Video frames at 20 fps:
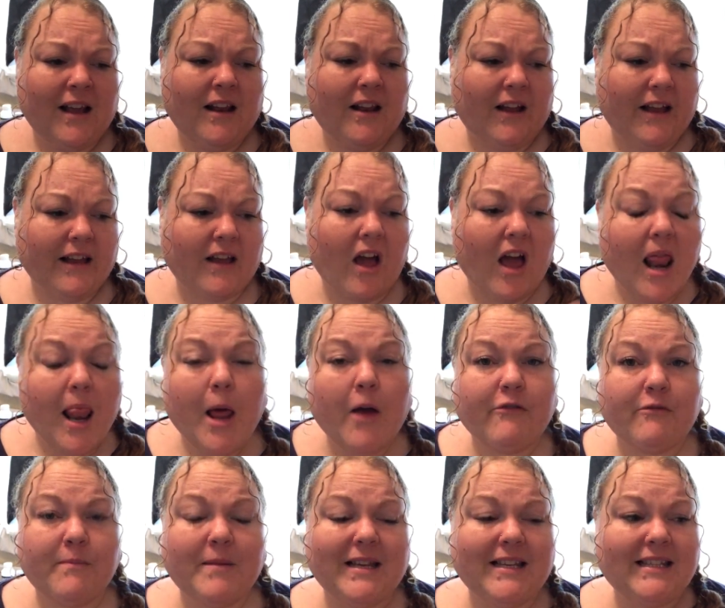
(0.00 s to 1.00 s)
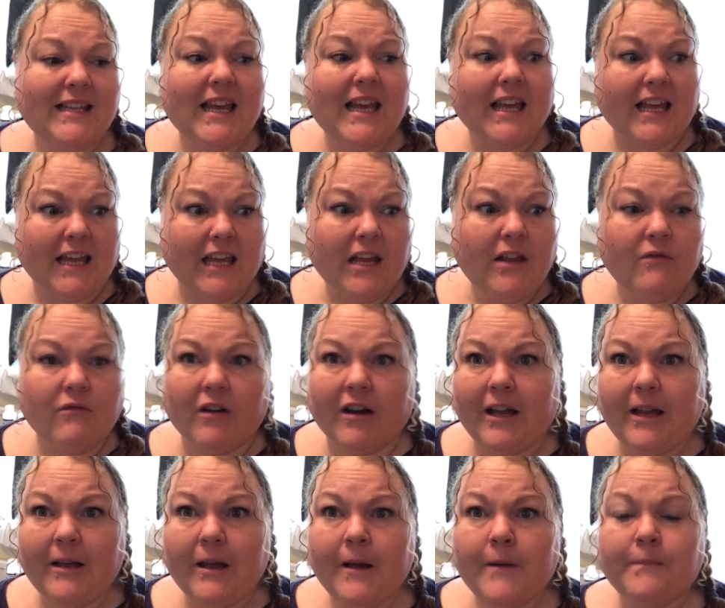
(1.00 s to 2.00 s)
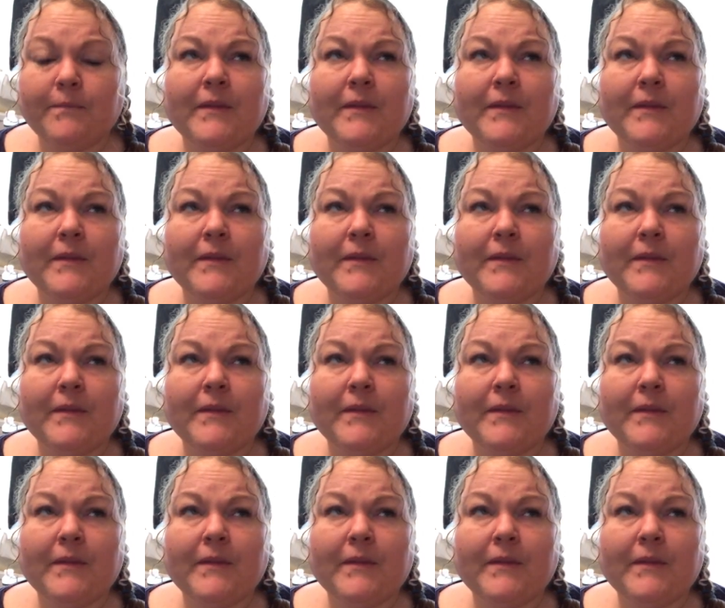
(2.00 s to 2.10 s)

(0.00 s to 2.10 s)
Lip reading: Like, I love my tea, right?